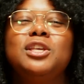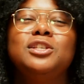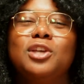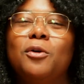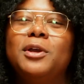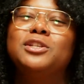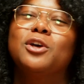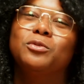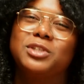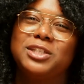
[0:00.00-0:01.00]
he's sowing his
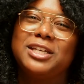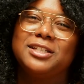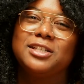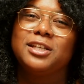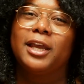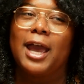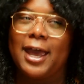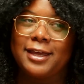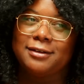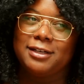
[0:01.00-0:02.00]
own seeds. He's like,
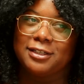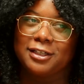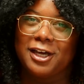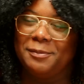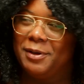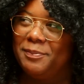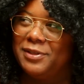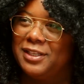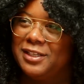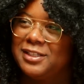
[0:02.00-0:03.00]
I need to come up
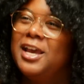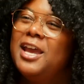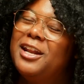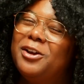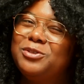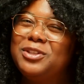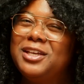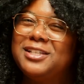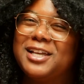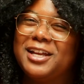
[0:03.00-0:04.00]
in this. Right. And I also
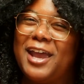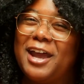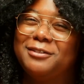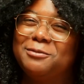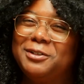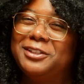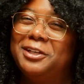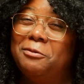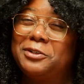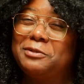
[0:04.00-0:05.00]
think he's kind of after one
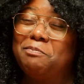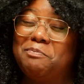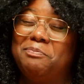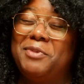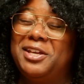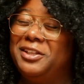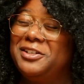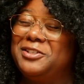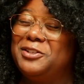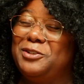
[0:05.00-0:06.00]
thing, which is mainly
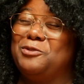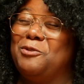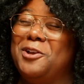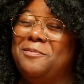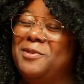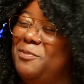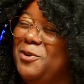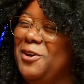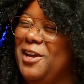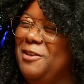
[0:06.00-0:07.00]
just destroying
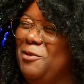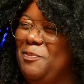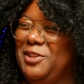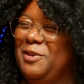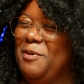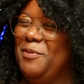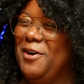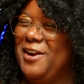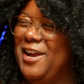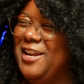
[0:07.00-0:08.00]
people and ripping them
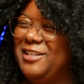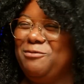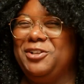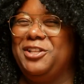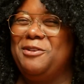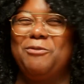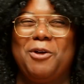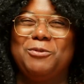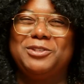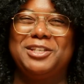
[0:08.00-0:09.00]
apart, and he's really
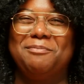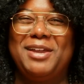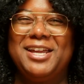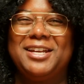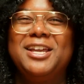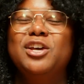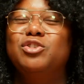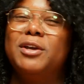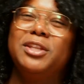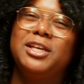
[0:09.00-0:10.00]
gross and mean.
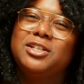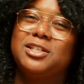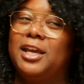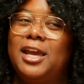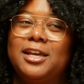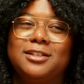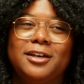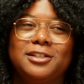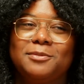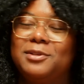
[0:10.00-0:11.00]
So I think he's just like, hey, as
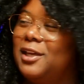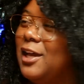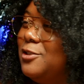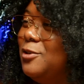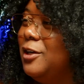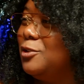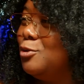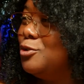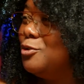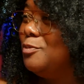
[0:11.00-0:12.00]
long as I'm in the castle and I can
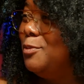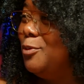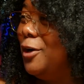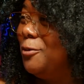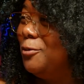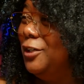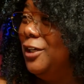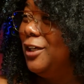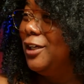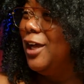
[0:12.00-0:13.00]
torture people, I don't really. I mean,